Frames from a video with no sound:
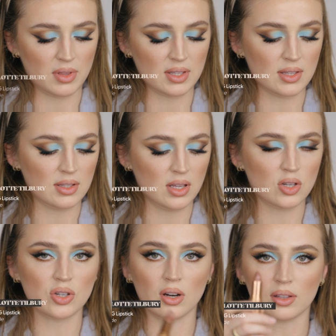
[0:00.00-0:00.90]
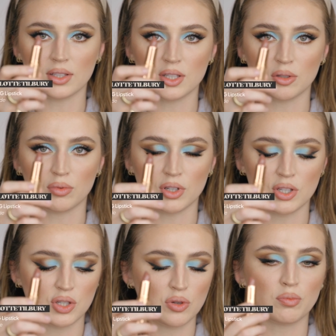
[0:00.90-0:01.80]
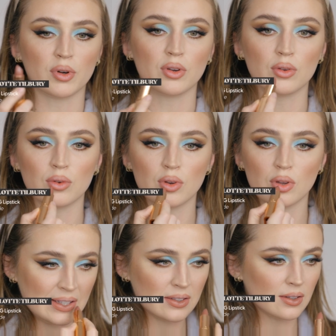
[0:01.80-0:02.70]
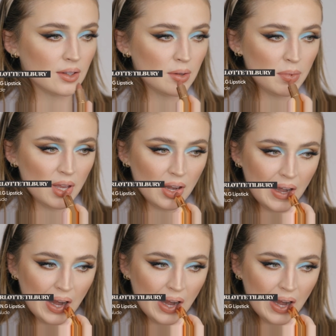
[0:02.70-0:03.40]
This is the Charlotte Tilbury Super Nude. It's a little bit